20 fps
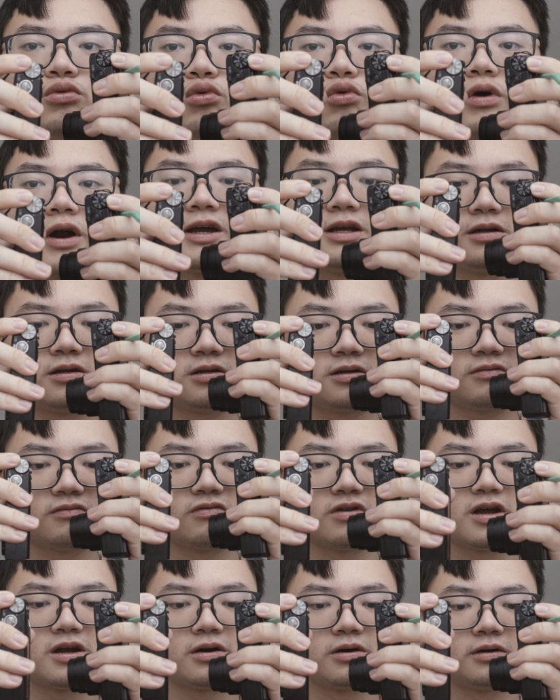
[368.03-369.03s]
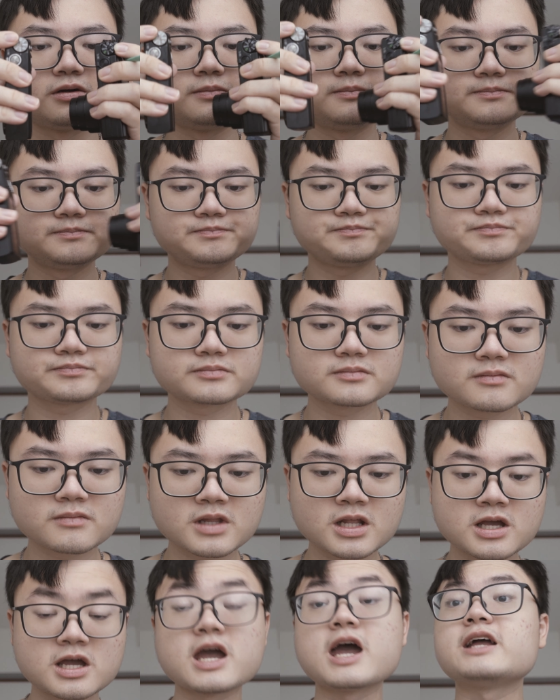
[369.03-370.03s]
right there.
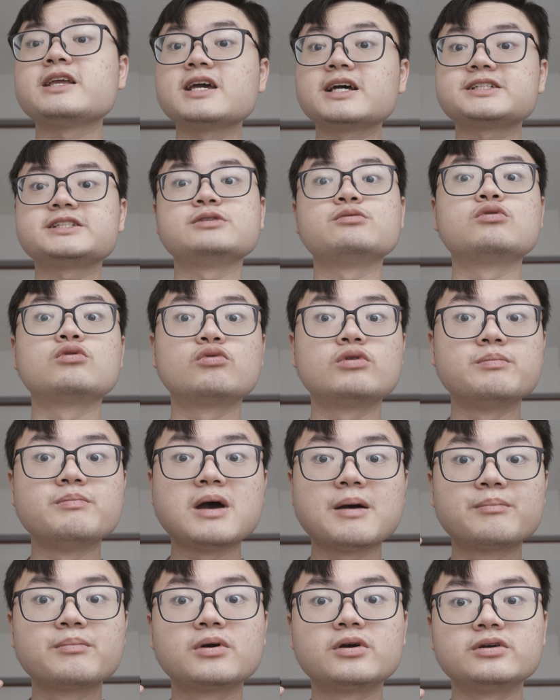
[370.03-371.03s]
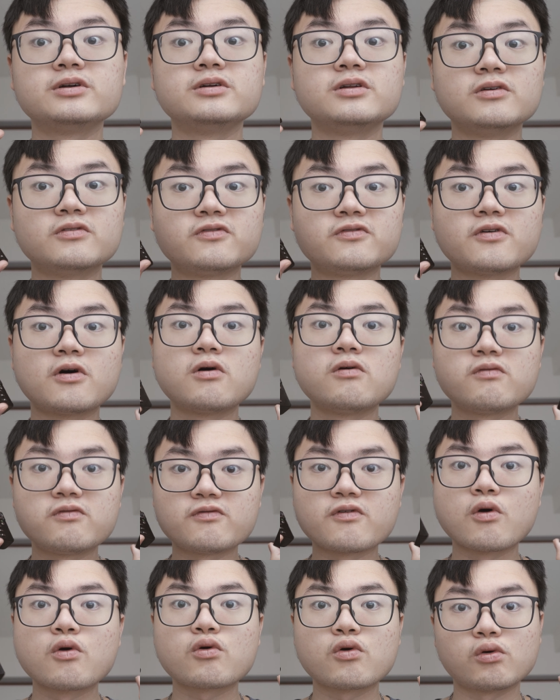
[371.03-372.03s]
And yes, it will remember the default
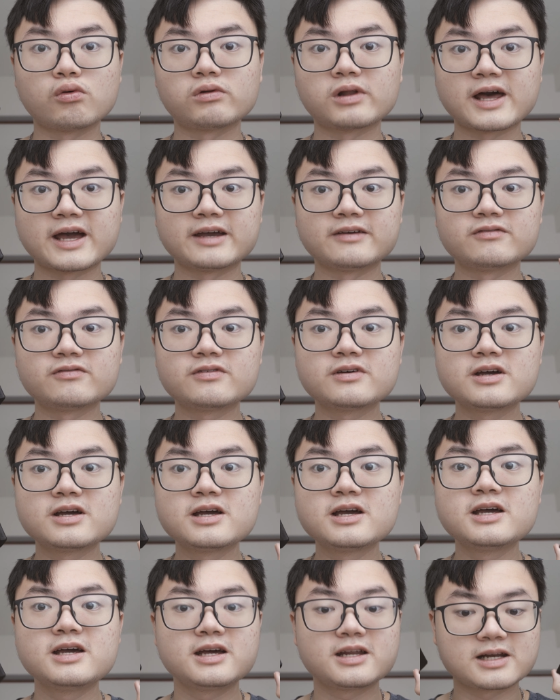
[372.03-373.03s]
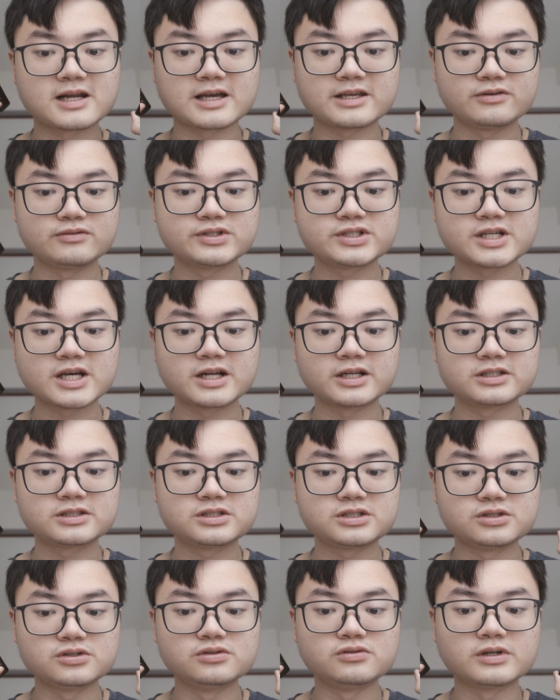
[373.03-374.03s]
focal length that you've set it
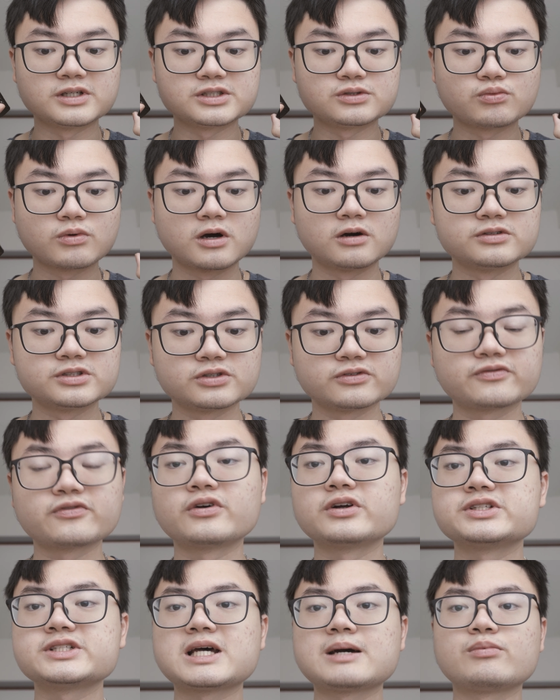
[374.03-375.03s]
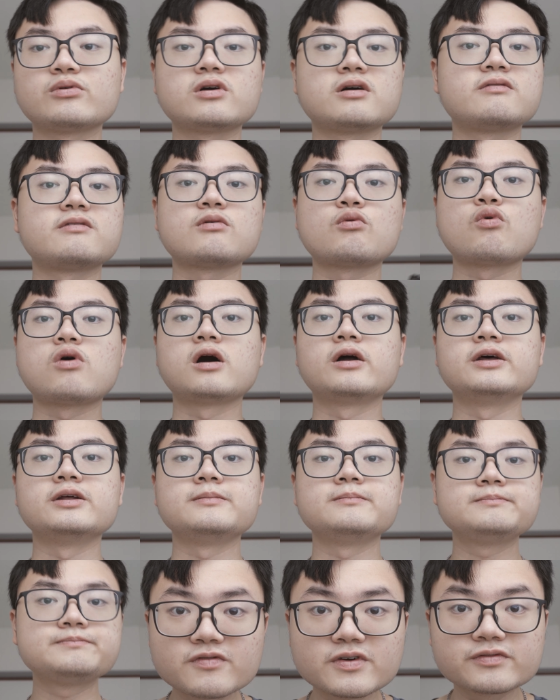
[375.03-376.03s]
to as well. So for example, if I
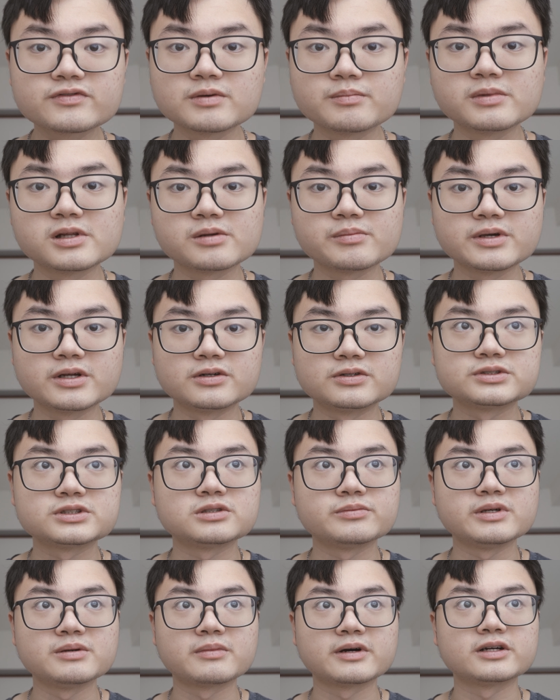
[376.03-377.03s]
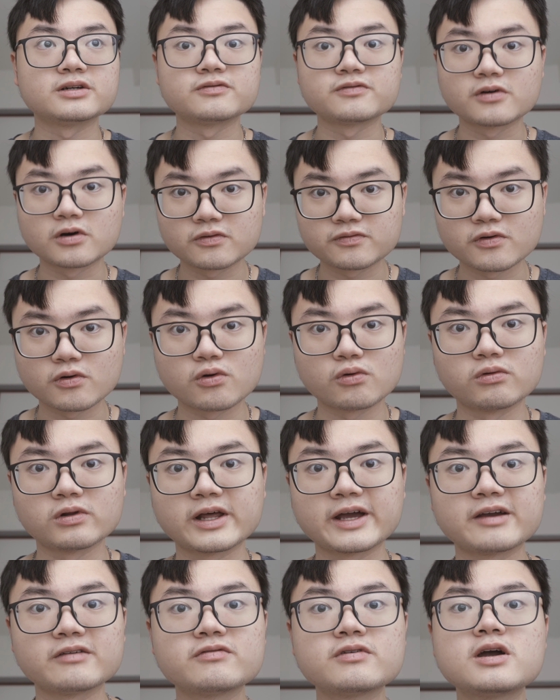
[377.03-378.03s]
wanted fifty millimeters to be my default focal
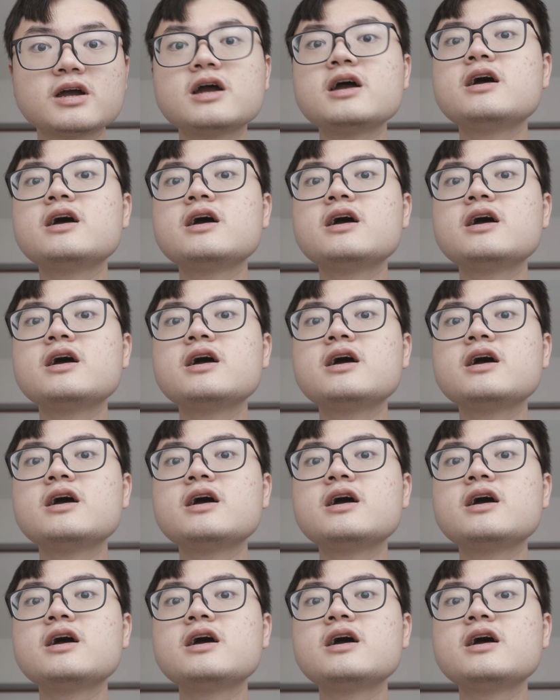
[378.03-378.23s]
length,